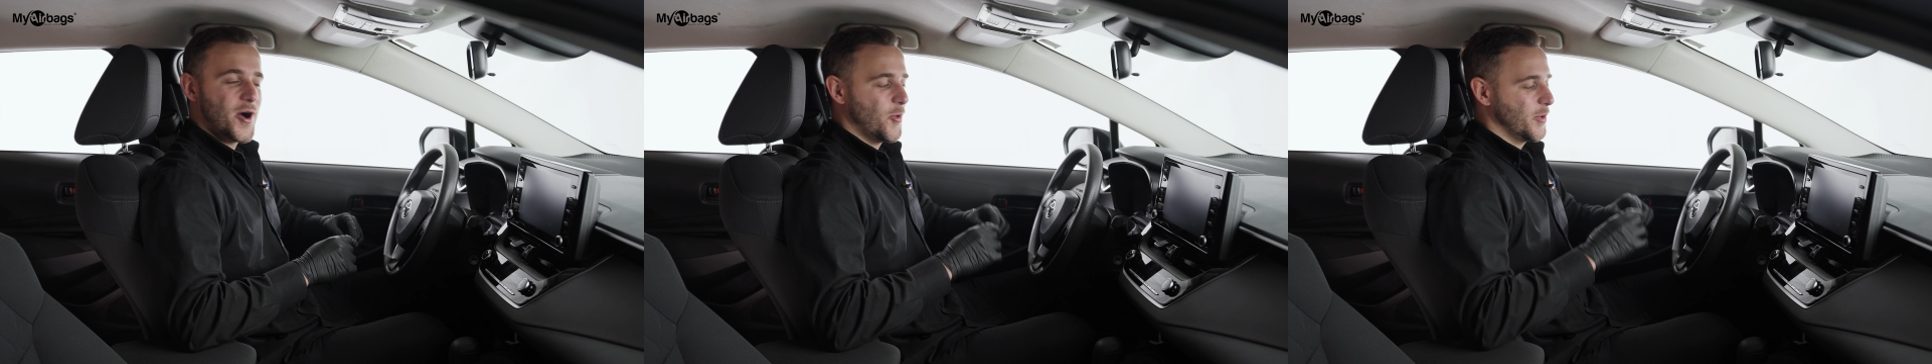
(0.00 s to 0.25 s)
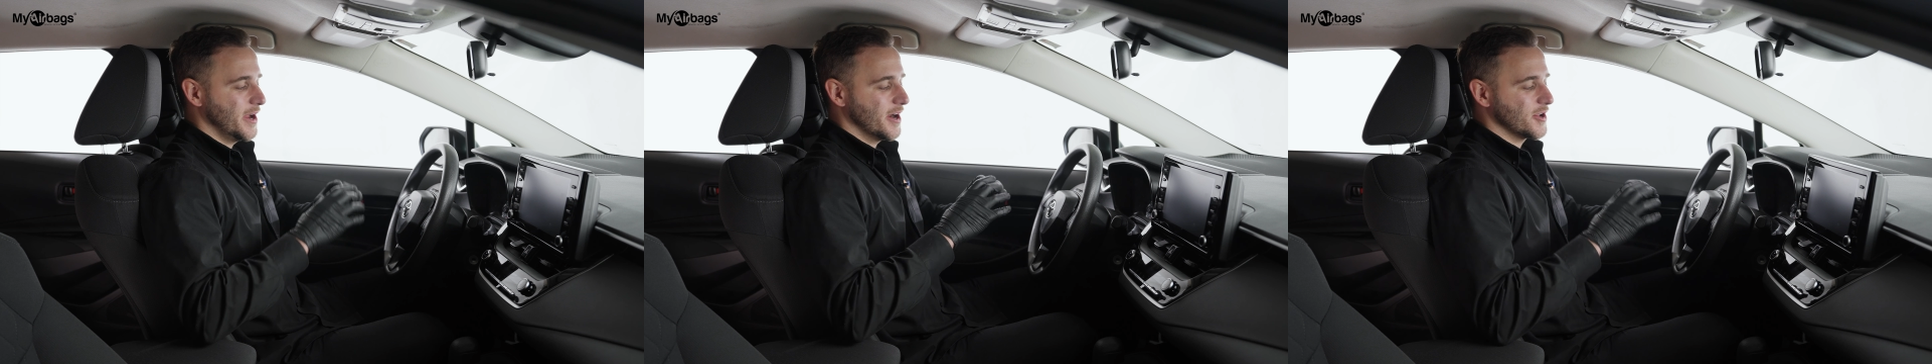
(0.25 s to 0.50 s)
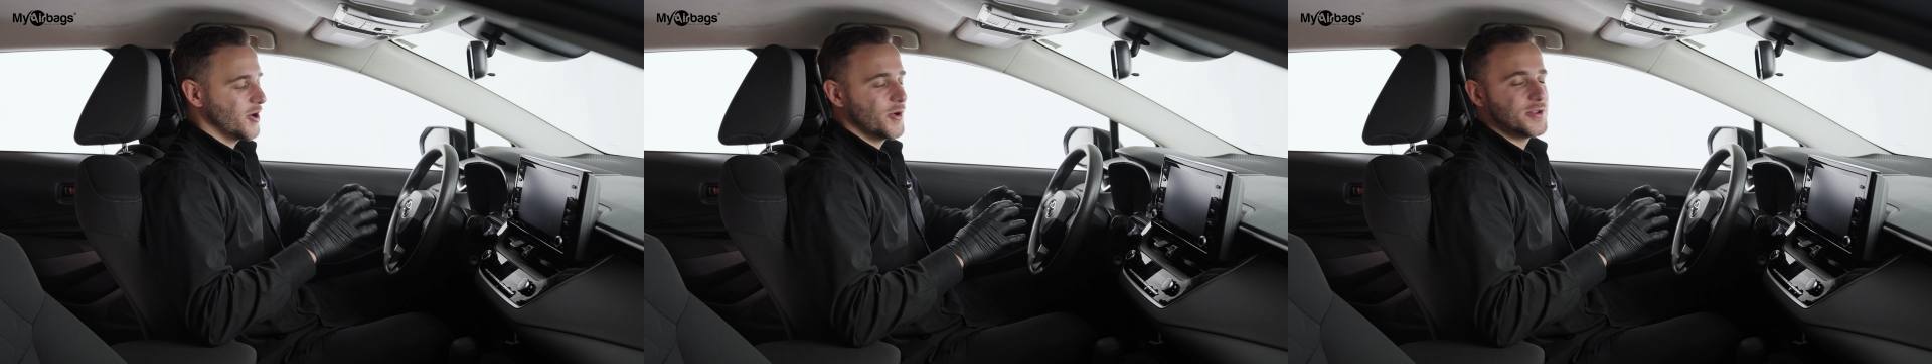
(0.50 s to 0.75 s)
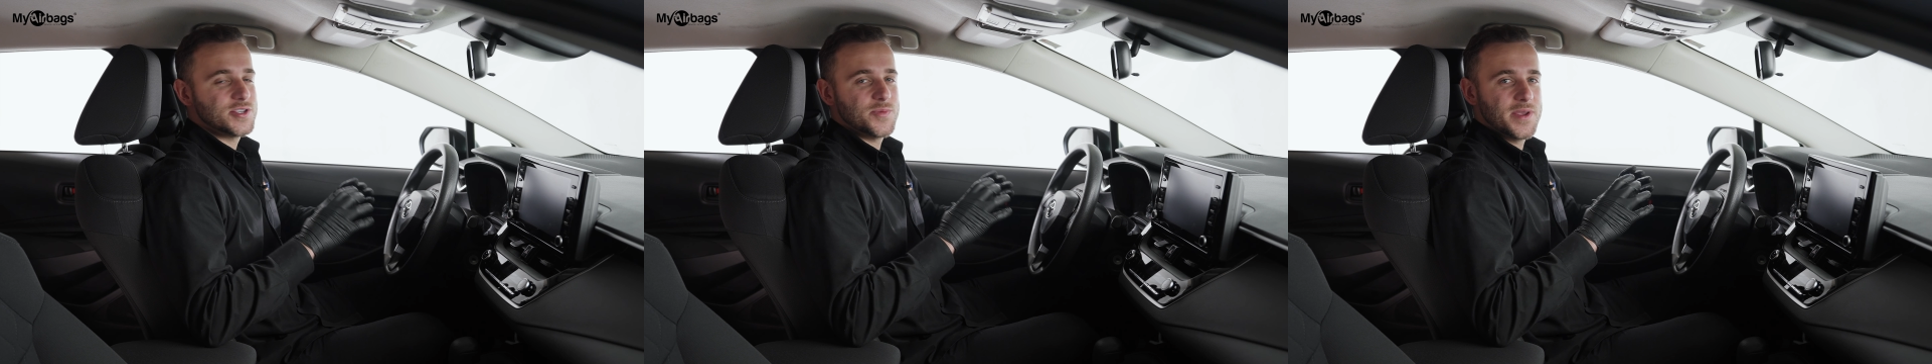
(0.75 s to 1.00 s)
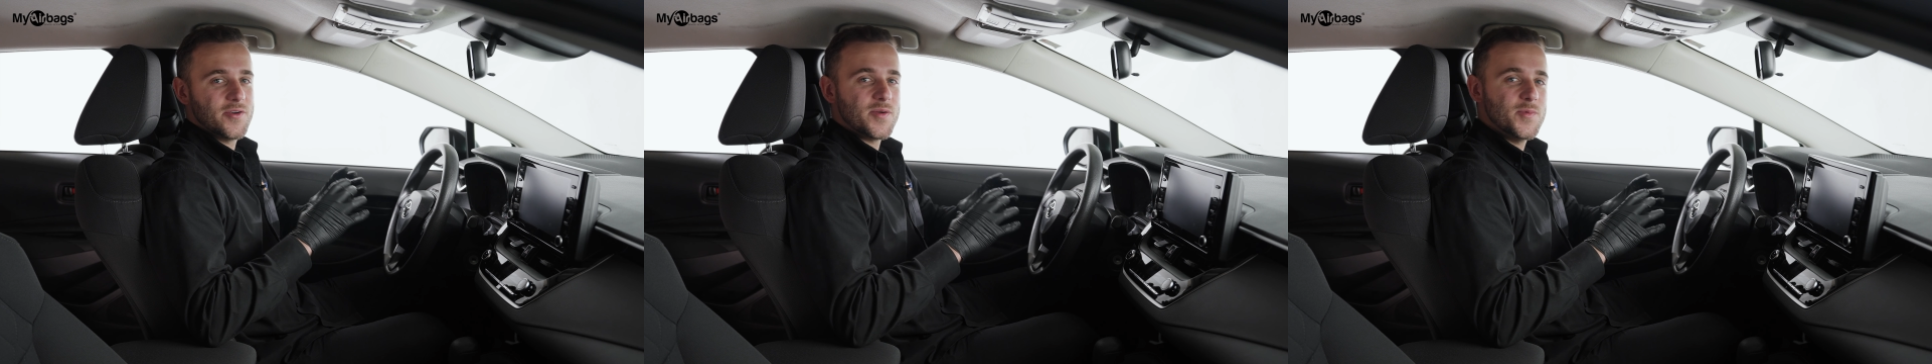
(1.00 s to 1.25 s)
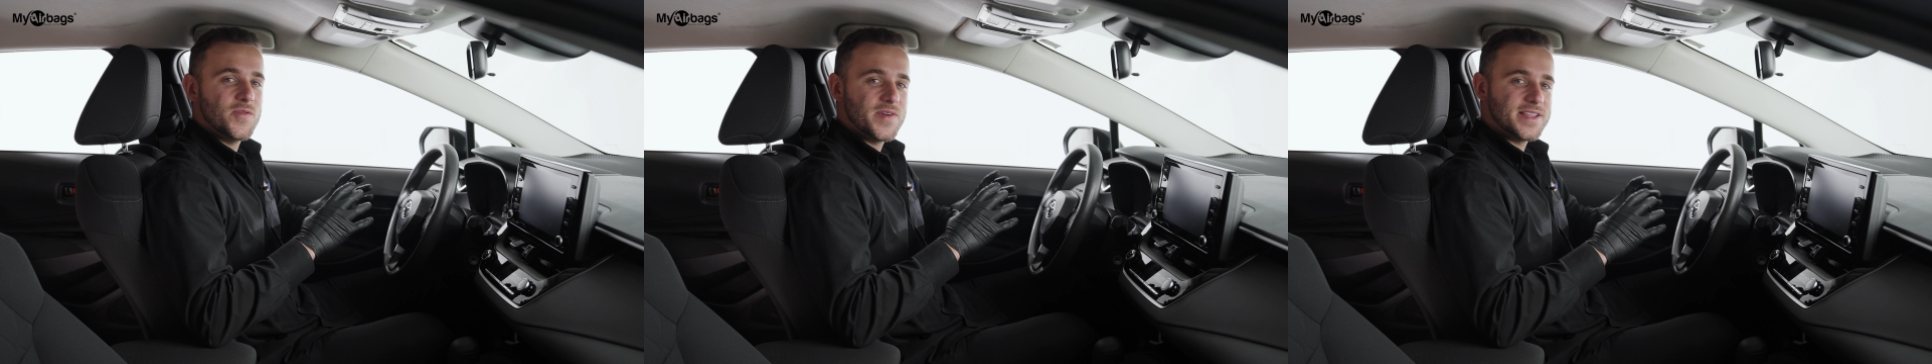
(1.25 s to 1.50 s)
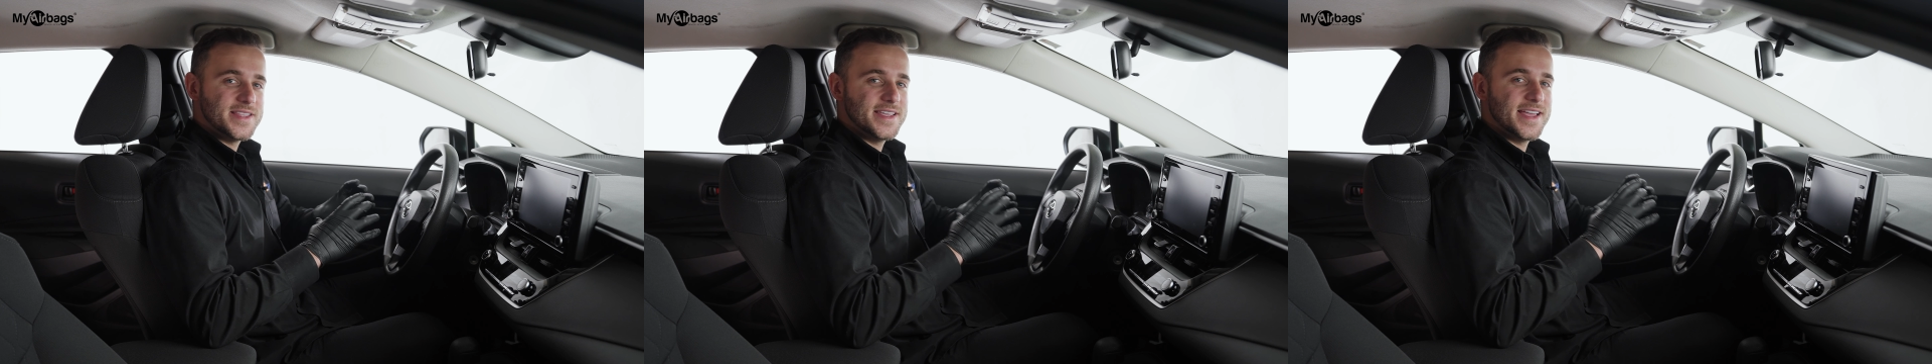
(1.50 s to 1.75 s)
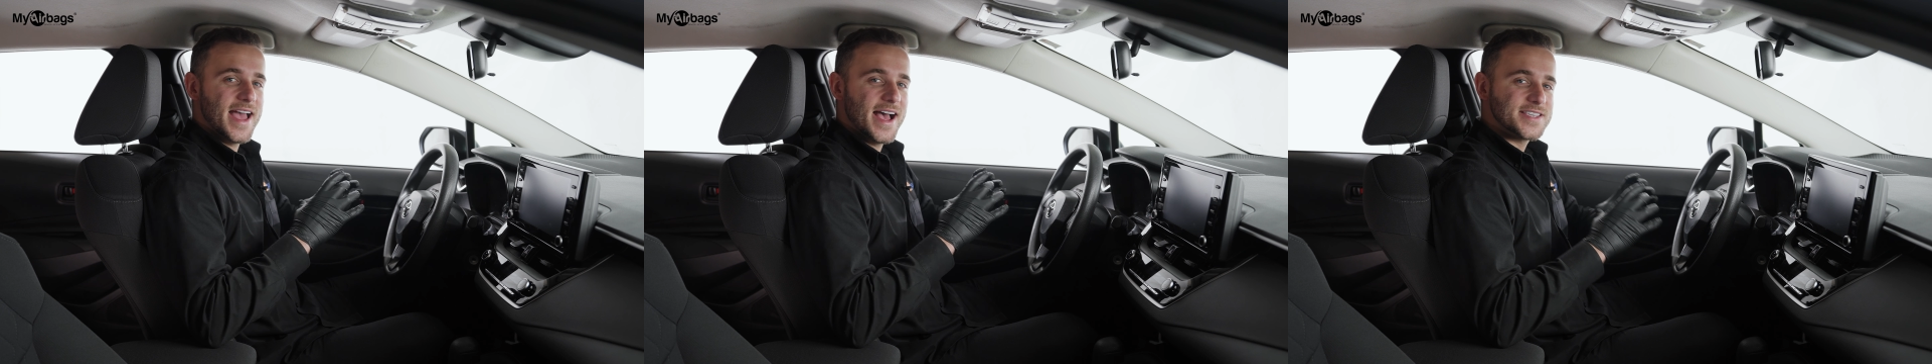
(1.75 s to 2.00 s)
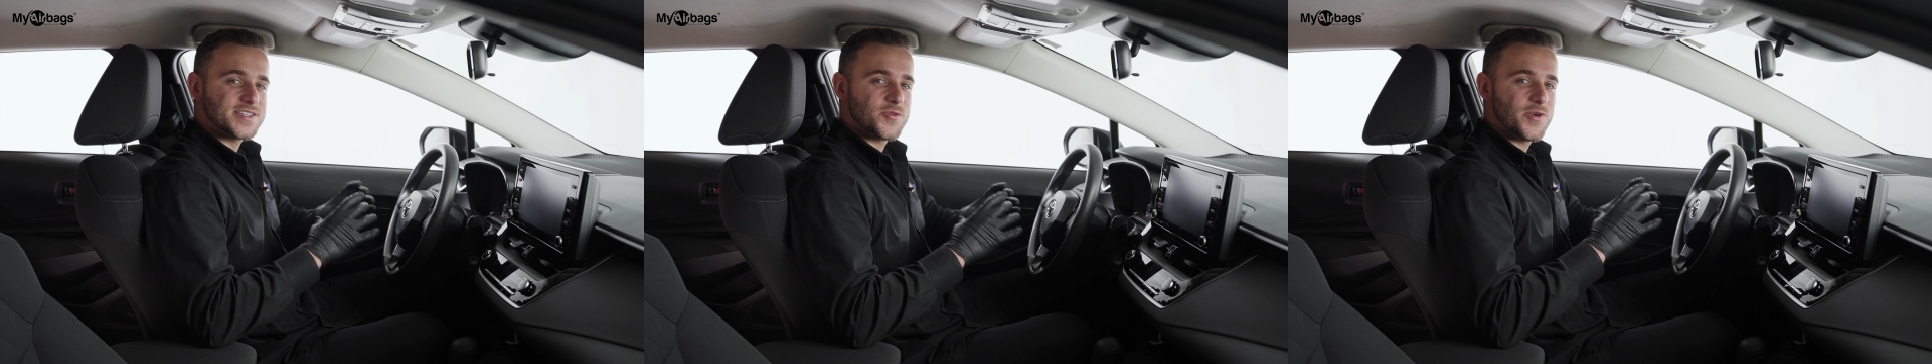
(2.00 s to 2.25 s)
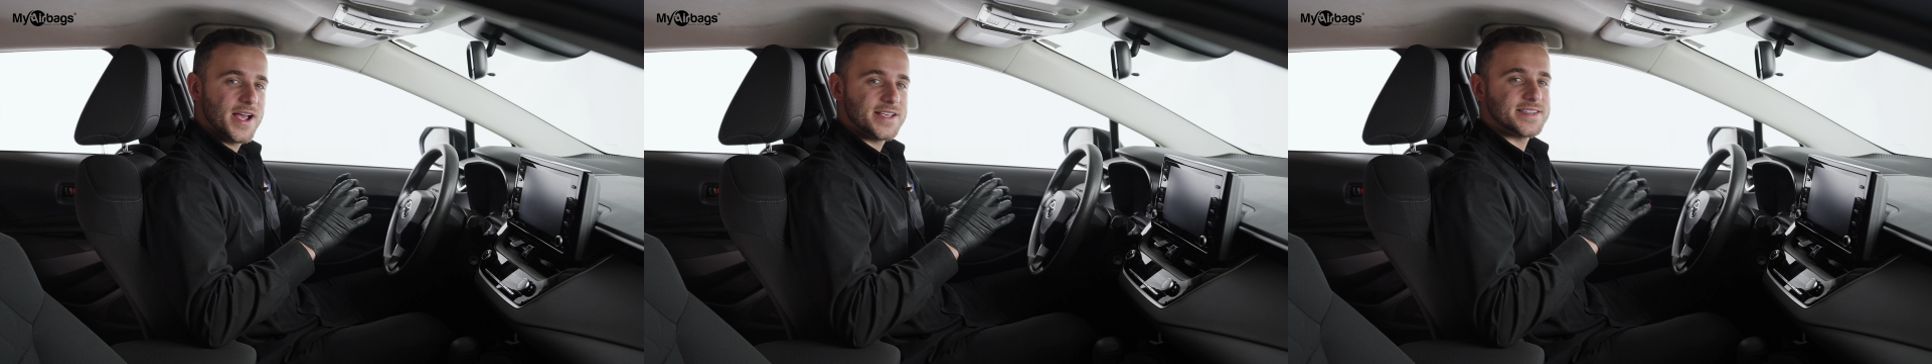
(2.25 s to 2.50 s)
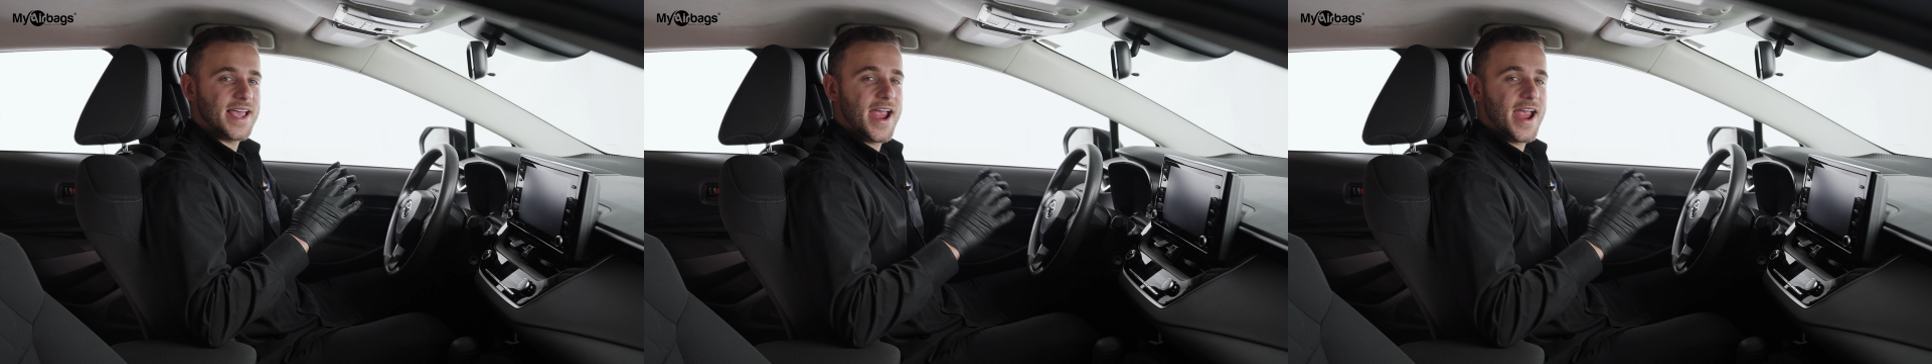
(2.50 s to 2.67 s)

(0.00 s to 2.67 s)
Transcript: we are going to be removing the SRS